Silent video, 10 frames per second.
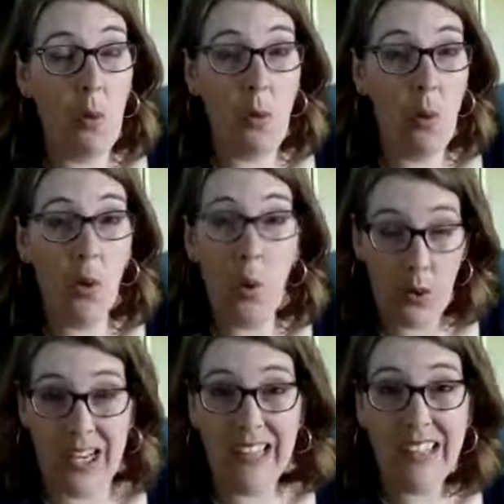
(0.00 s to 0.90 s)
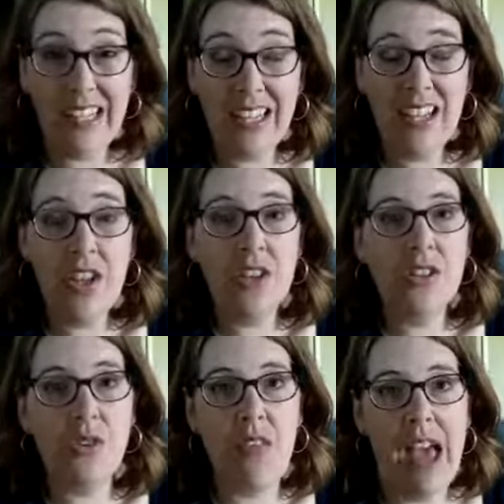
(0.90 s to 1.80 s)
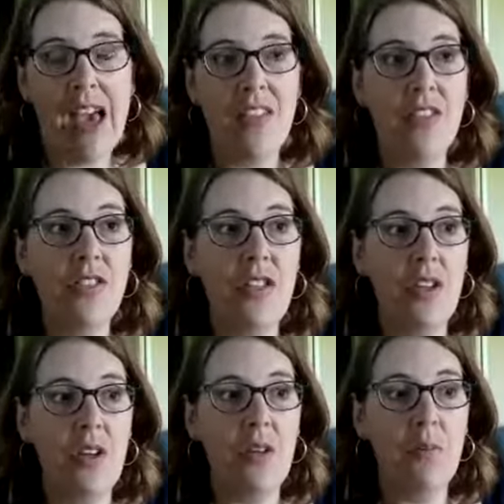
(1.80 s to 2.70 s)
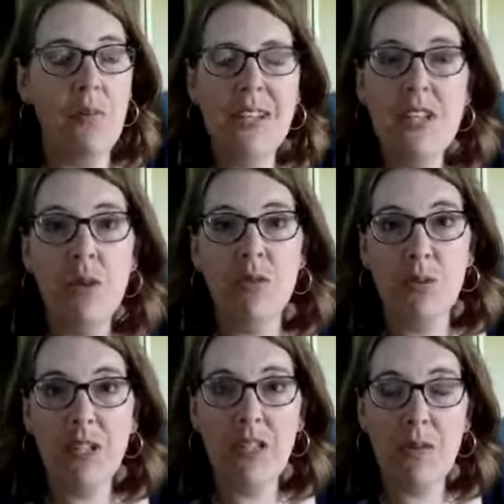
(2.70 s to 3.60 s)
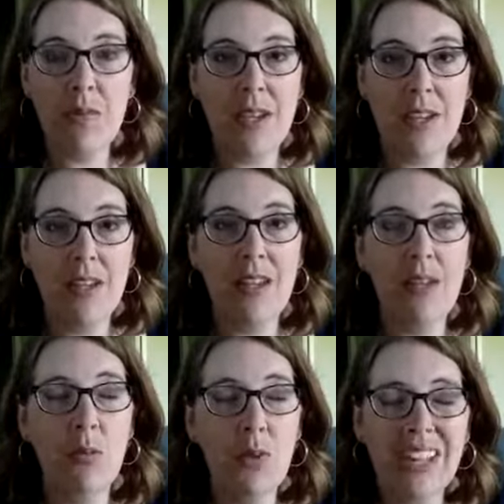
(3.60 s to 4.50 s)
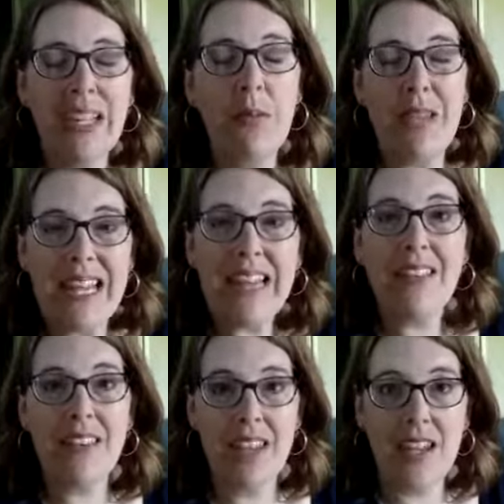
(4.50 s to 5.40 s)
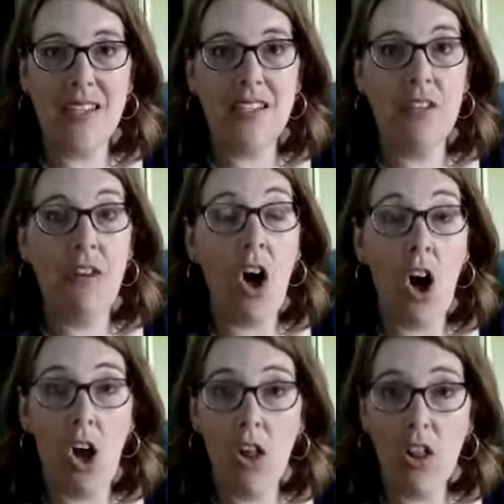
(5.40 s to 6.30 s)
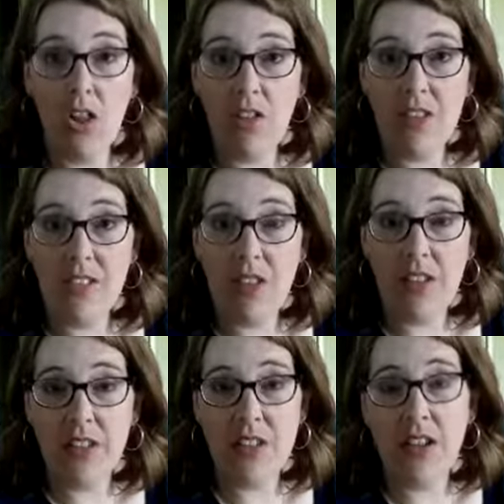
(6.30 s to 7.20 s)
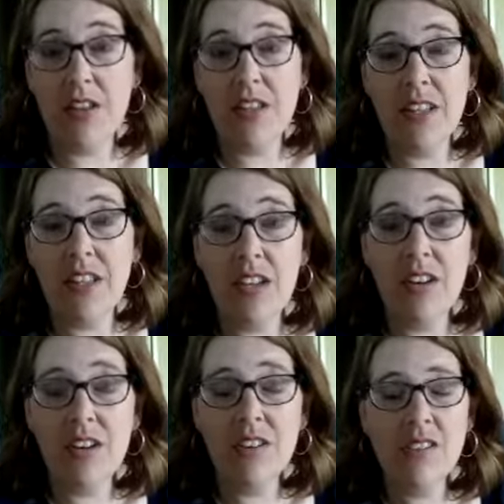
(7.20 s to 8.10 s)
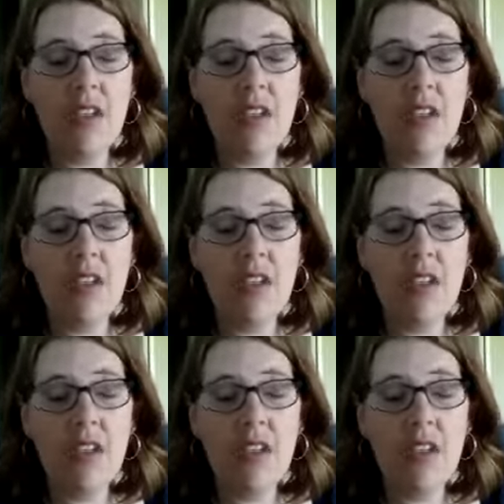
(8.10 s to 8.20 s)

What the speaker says: accordingly so that the PTO is really meeting the needs of all of its volunteers and leaders.